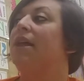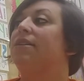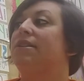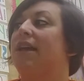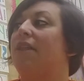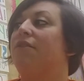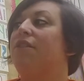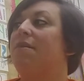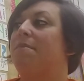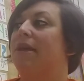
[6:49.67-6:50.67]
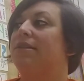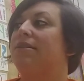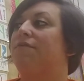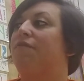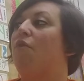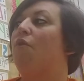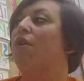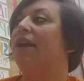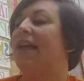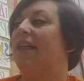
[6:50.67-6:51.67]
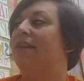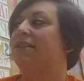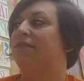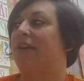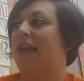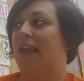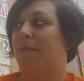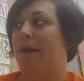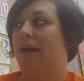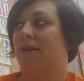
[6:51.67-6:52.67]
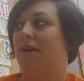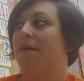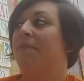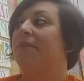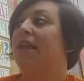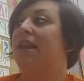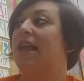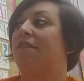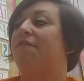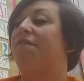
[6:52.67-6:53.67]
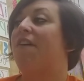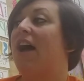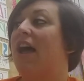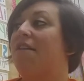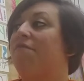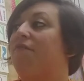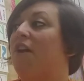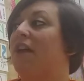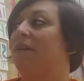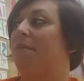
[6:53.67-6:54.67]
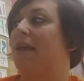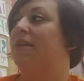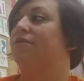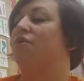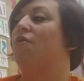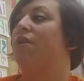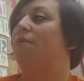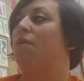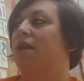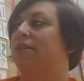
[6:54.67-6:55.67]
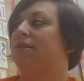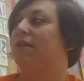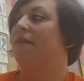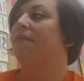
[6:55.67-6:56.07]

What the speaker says: Together they mixed 4 gallons of cake batter and had 5 frying pans going at once.